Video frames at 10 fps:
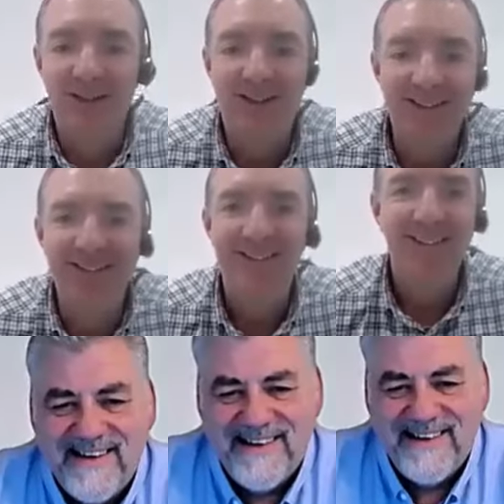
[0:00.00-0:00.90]
A
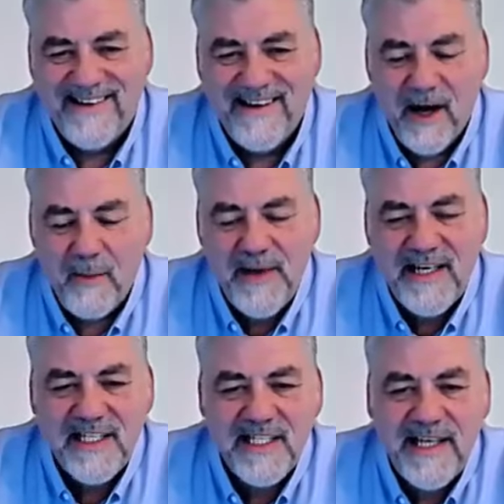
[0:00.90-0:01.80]

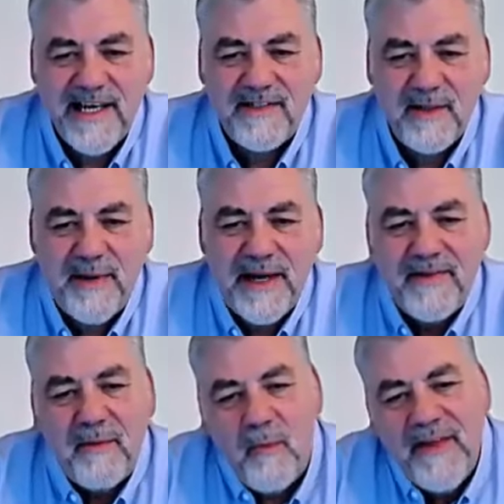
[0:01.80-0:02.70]
big stick and to beat
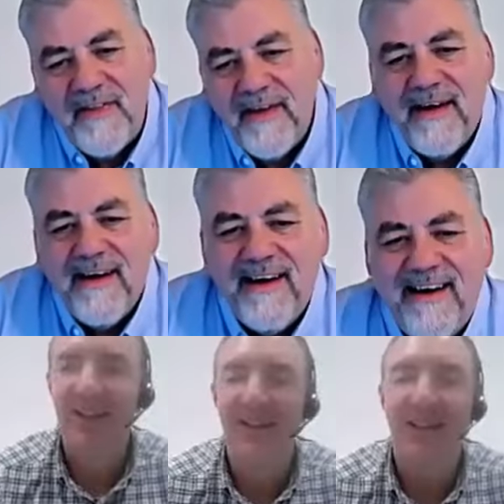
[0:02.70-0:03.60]
them Big stick.
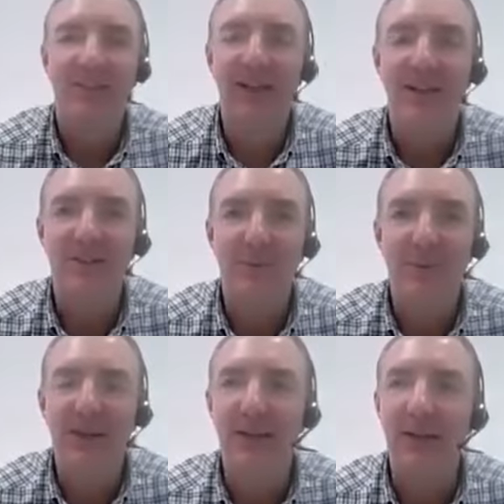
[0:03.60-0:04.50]
It's there to
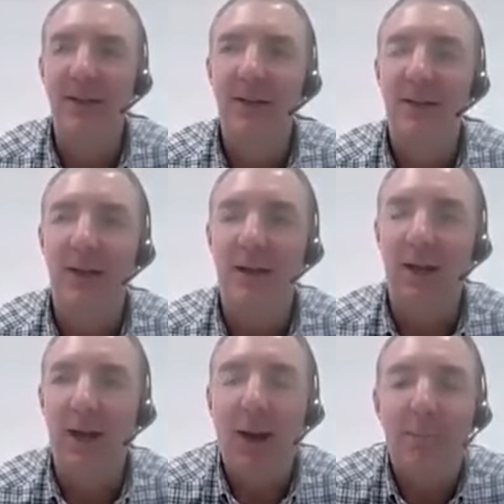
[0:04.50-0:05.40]
be
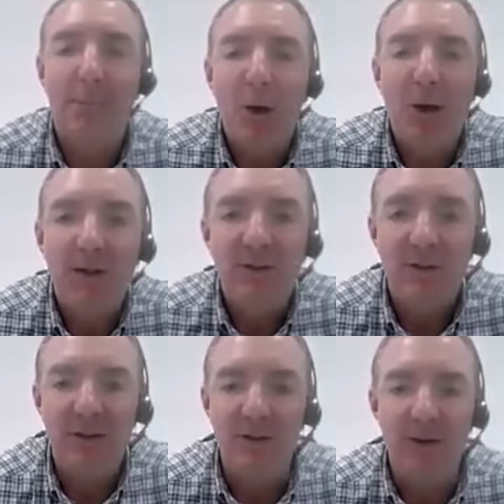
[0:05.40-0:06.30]

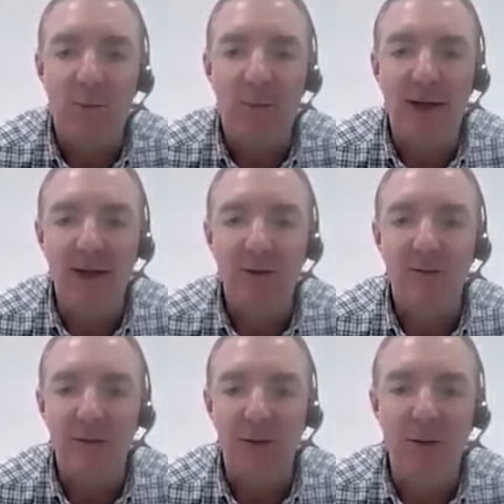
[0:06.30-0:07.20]
unbiased in that way.
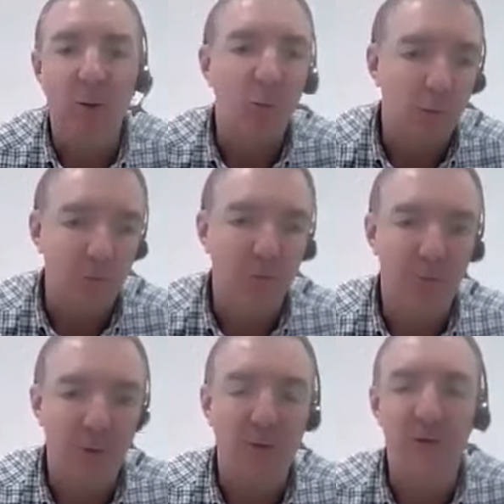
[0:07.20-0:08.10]
It's, you know, you will
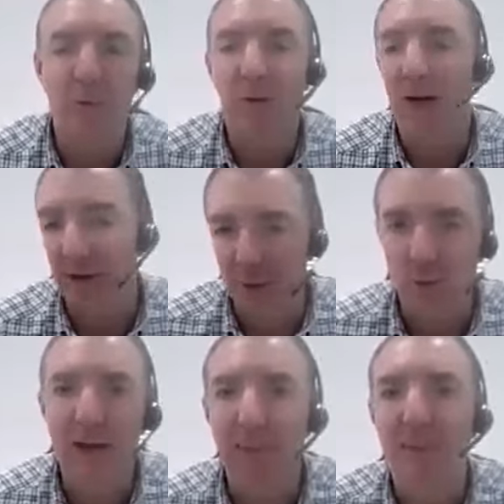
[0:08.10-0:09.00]
do this work and you
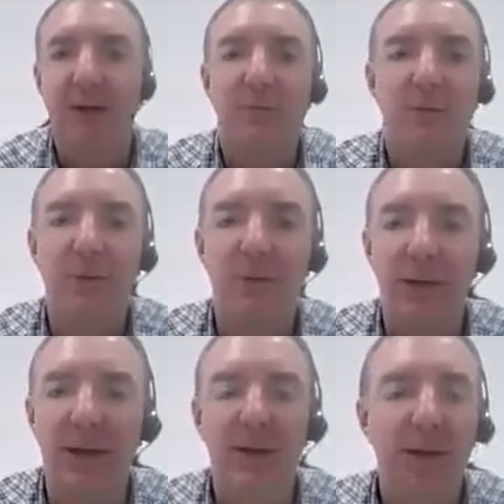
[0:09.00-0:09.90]
will get paid for
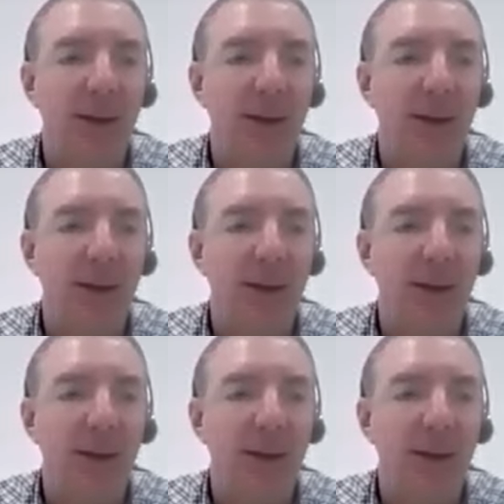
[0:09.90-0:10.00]
doing it.